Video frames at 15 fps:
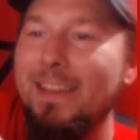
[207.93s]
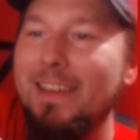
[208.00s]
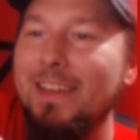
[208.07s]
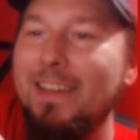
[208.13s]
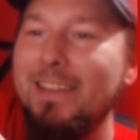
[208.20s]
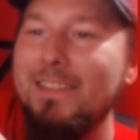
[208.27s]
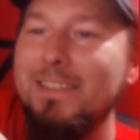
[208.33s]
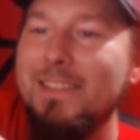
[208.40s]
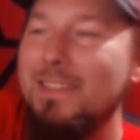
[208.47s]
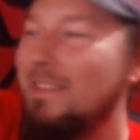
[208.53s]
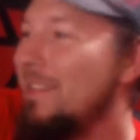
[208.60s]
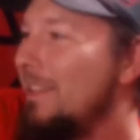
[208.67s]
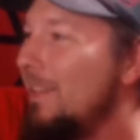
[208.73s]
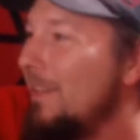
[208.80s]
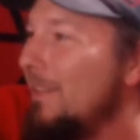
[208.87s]
is this
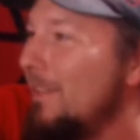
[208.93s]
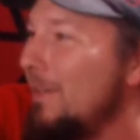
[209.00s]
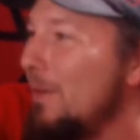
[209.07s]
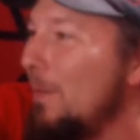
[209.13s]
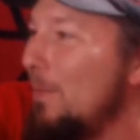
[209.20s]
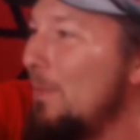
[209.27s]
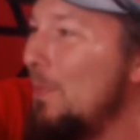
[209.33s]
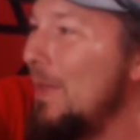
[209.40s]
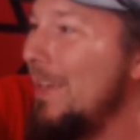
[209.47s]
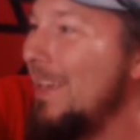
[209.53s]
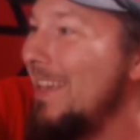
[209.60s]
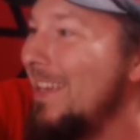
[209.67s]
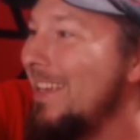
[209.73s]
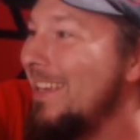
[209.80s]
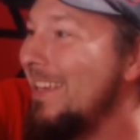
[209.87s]
the
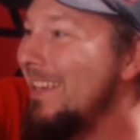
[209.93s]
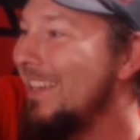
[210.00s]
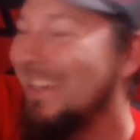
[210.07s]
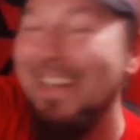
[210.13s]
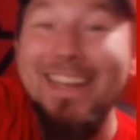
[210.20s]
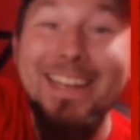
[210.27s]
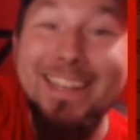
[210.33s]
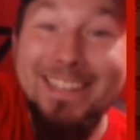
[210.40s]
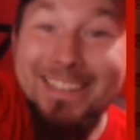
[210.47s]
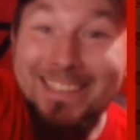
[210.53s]
bee? Isn't